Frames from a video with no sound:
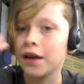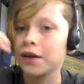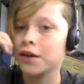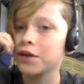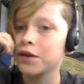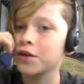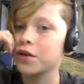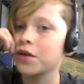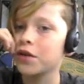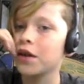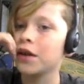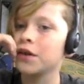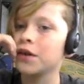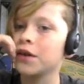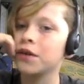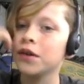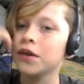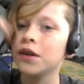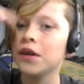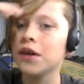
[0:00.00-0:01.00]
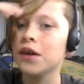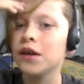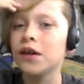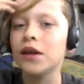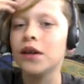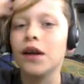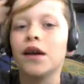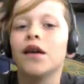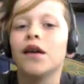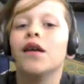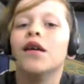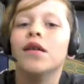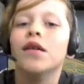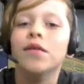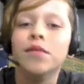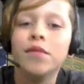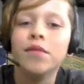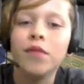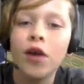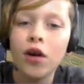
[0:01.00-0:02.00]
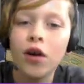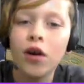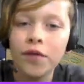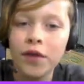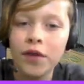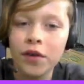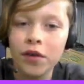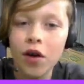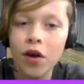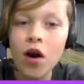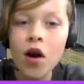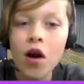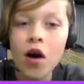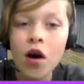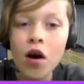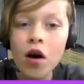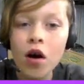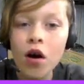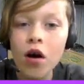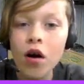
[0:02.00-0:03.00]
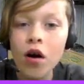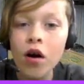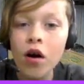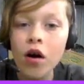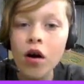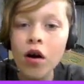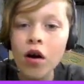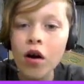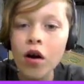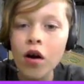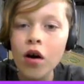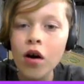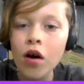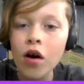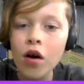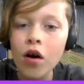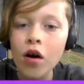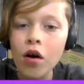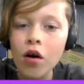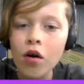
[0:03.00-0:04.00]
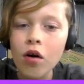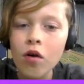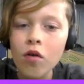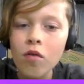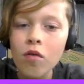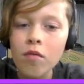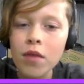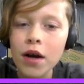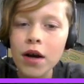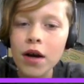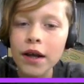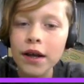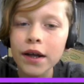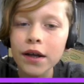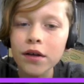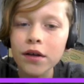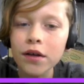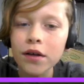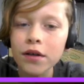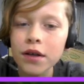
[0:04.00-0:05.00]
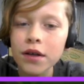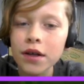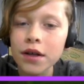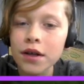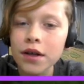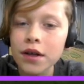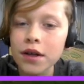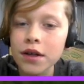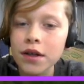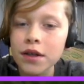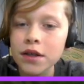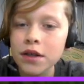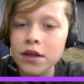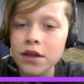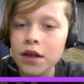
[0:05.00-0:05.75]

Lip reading: Because the last, our village. Oh my goodness!